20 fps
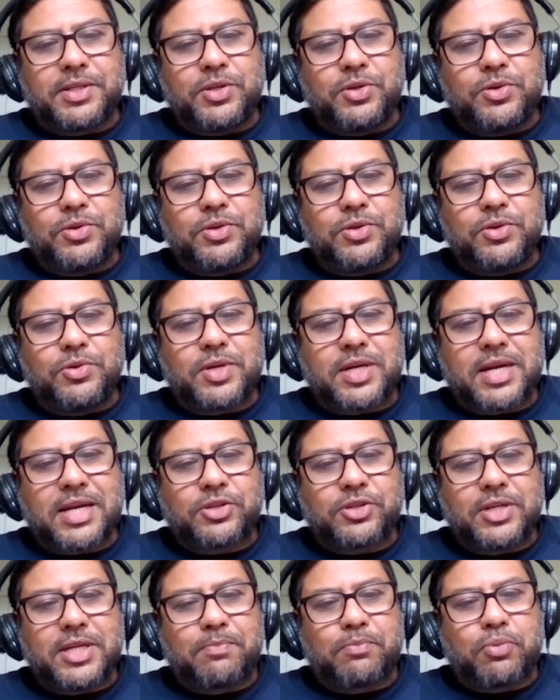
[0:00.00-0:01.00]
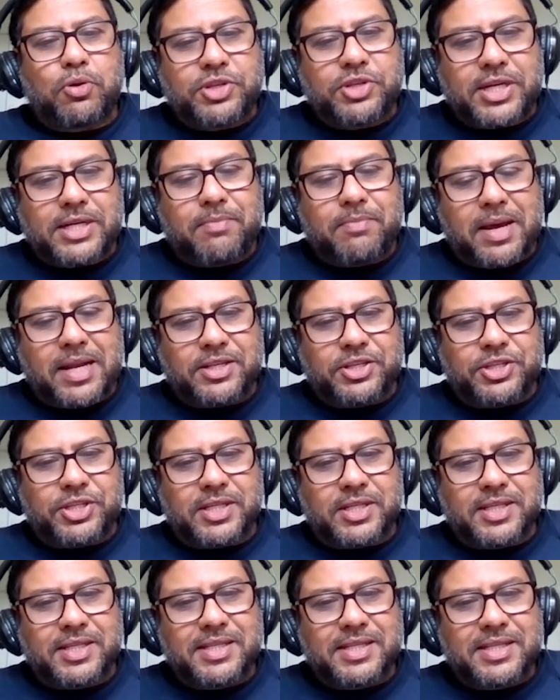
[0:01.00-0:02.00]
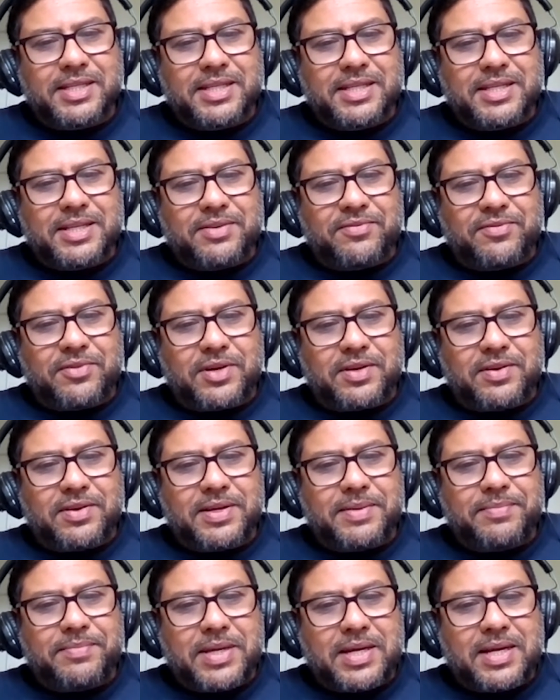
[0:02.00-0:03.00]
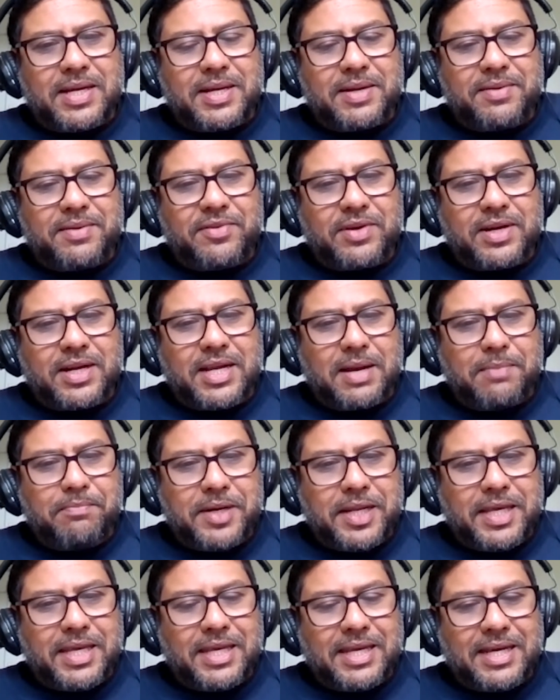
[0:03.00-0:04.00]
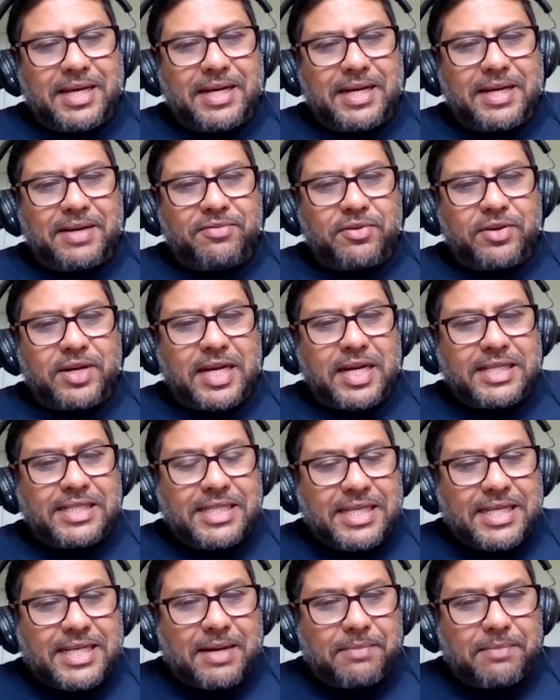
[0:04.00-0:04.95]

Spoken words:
You are actually a project manager for a company, for an IT